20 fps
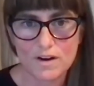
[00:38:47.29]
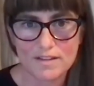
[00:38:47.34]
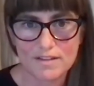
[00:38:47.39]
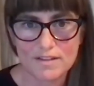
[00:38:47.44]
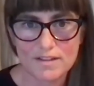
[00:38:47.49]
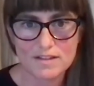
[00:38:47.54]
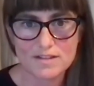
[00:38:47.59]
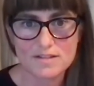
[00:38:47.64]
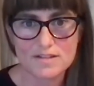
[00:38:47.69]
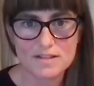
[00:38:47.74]
And
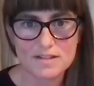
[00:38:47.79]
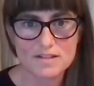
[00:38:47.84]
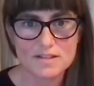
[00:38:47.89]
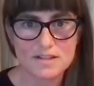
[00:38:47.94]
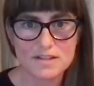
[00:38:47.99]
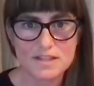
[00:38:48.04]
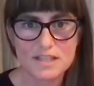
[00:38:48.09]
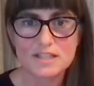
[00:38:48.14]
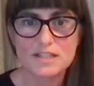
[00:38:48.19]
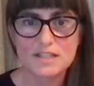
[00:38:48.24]
this
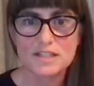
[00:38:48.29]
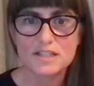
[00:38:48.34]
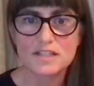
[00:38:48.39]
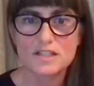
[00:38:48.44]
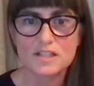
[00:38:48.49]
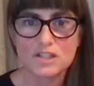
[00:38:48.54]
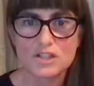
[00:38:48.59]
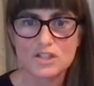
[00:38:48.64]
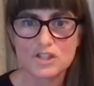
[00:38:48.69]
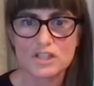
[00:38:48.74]
is, this is,
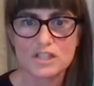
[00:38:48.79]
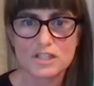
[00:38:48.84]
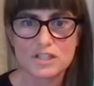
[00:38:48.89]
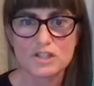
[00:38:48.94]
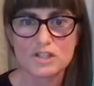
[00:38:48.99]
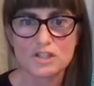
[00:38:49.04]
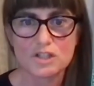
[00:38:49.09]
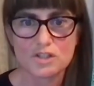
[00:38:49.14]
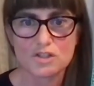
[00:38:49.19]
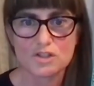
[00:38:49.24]
a, this
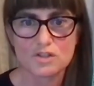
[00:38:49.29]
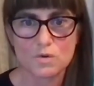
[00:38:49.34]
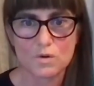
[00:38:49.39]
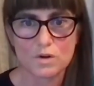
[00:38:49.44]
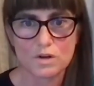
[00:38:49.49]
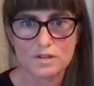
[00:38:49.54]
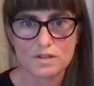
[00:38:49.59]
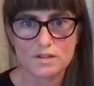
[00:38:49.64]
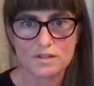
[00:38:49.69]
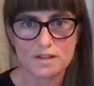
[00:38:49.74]
is a
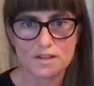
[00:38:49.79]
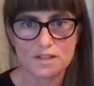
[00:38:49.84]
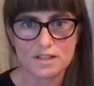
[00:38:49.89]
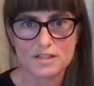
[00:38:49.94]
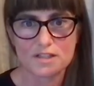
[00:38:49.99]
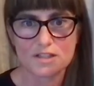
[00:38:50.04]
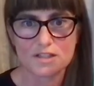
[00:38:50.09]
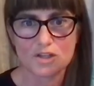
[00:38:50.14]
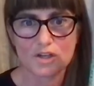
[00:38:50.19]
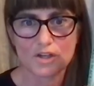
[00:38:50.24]
source, and
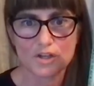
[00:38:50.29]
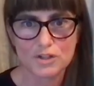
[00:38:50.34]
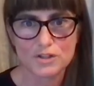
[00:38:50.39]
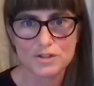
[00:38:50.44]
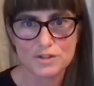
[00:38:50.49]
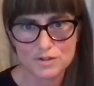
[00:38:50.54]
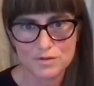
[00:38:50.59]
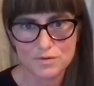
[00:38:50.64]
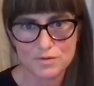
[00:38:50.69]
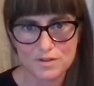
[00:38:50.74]
this is a good
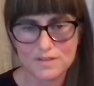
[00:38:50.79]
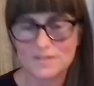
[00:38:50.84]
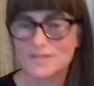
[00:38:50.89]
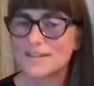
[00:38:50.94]
source.